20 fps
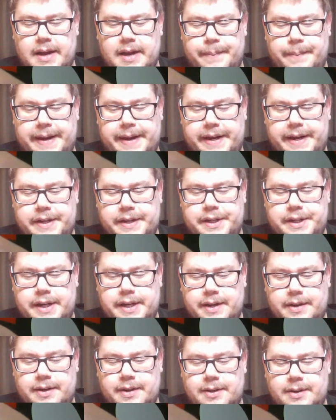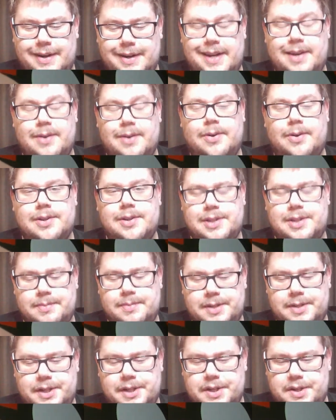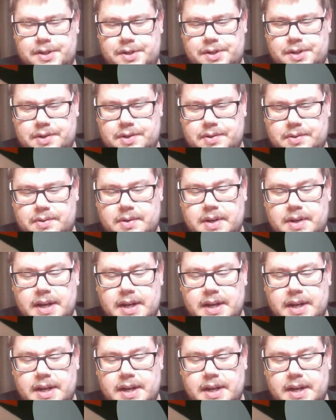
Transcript: Pikachu, looking awesome as usual.